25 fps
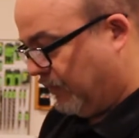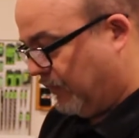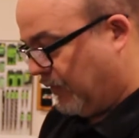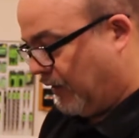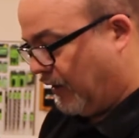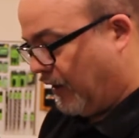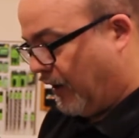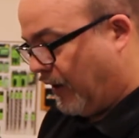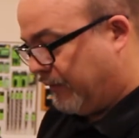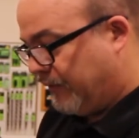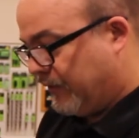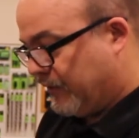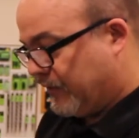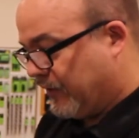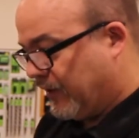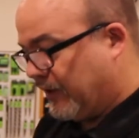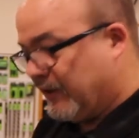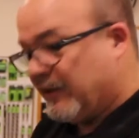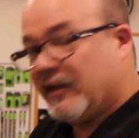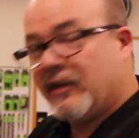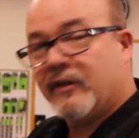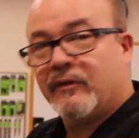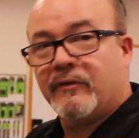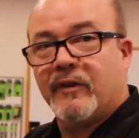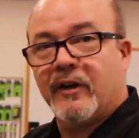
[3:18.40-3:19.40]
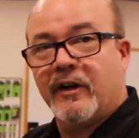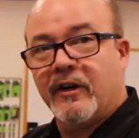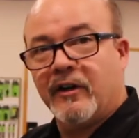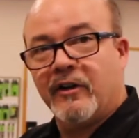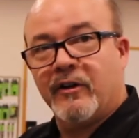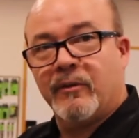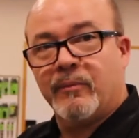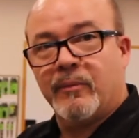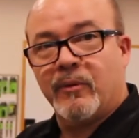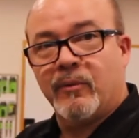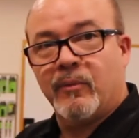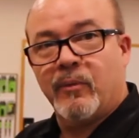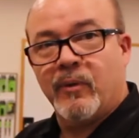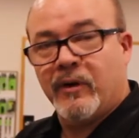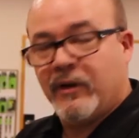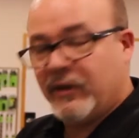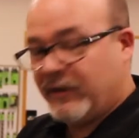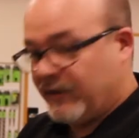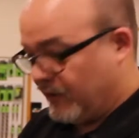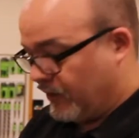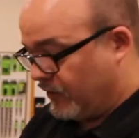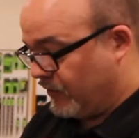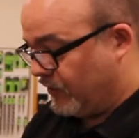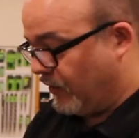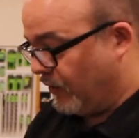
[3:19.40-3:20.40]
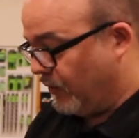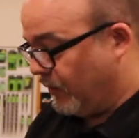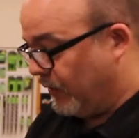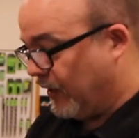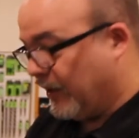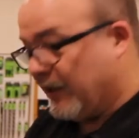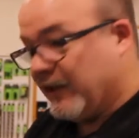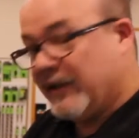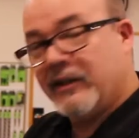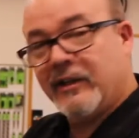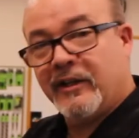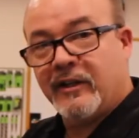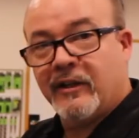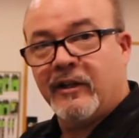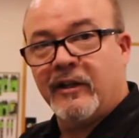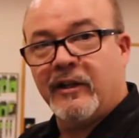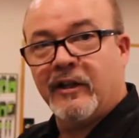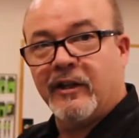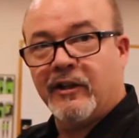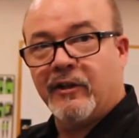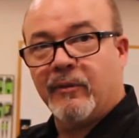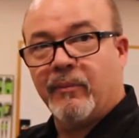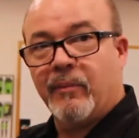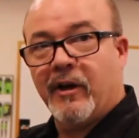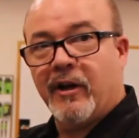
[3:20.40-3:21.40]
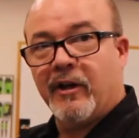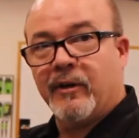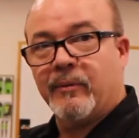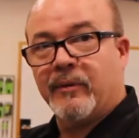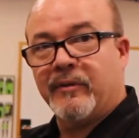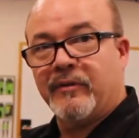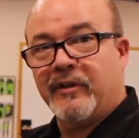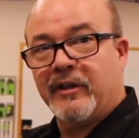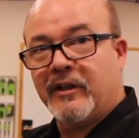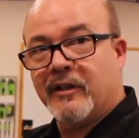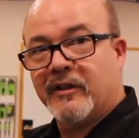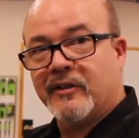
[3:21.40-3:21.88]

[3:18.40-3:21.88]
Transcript: the office identifier number 1 is located in the bottom of the